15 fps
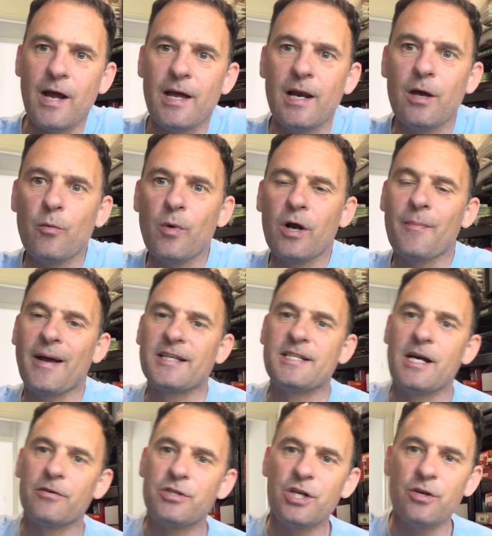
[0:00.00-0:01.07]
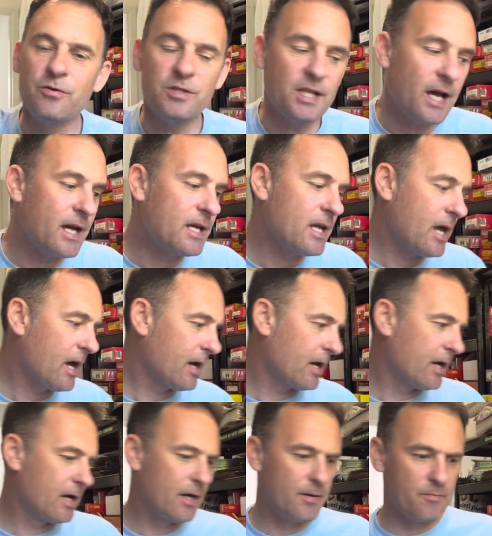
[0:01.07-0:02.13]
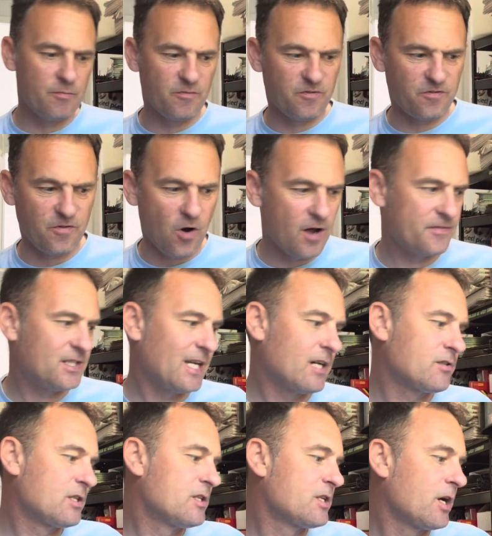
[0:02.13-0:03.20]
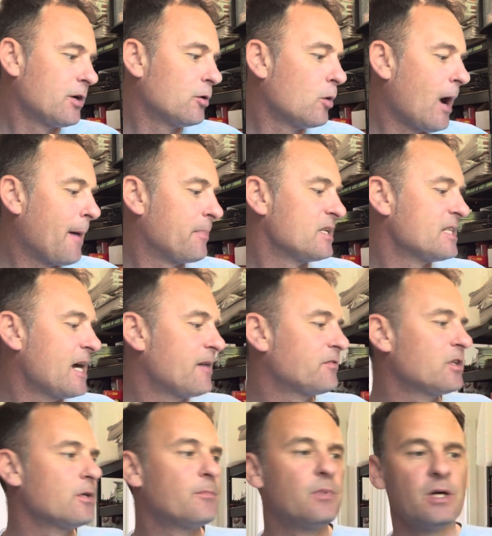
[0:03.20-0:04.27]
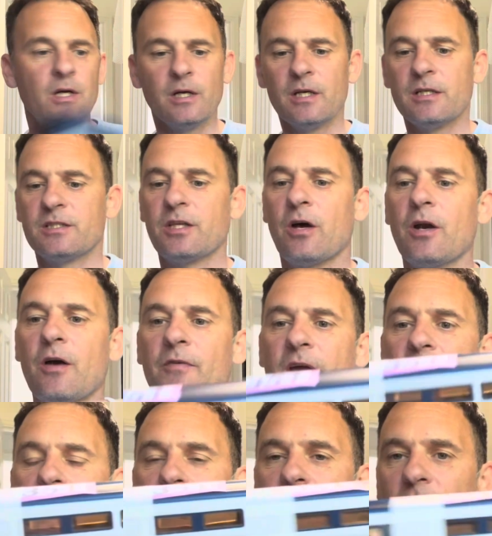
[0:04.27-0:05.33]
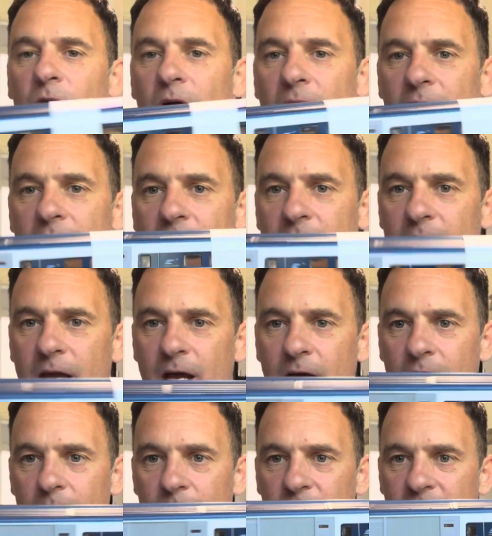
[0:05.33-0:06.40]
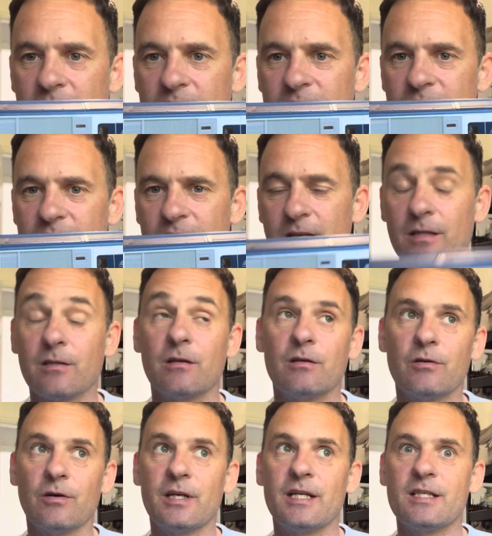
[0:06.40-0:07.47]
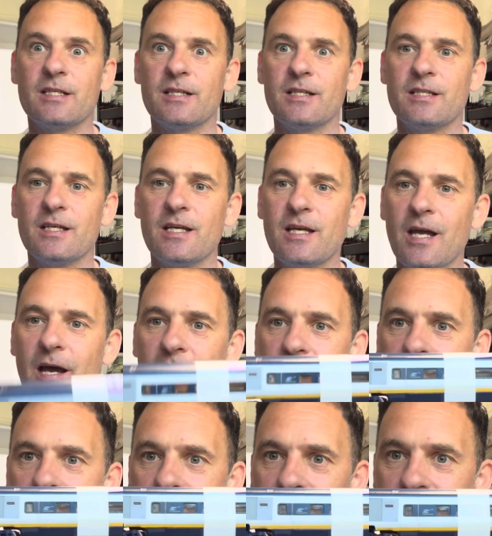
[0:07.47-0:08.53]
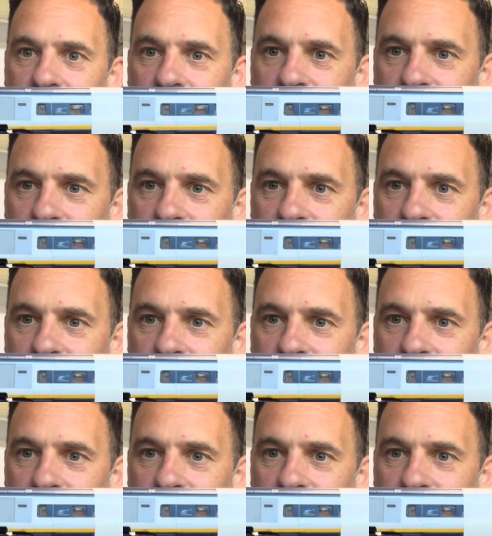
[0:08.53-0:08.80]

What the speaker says: hello and welcome back. It's now Tuesday. 5 sales in total, happy to have them. Starting over here, got a intercity, a